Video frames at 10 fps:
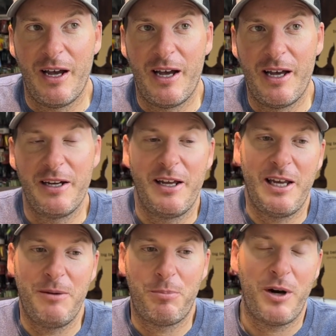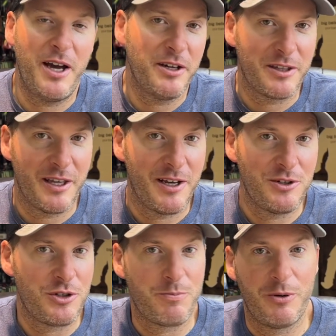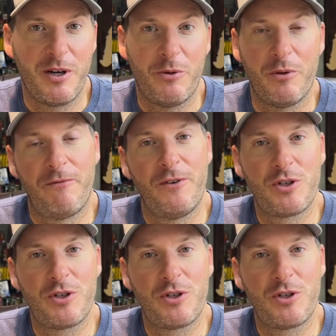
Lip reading: on a product that I just put out with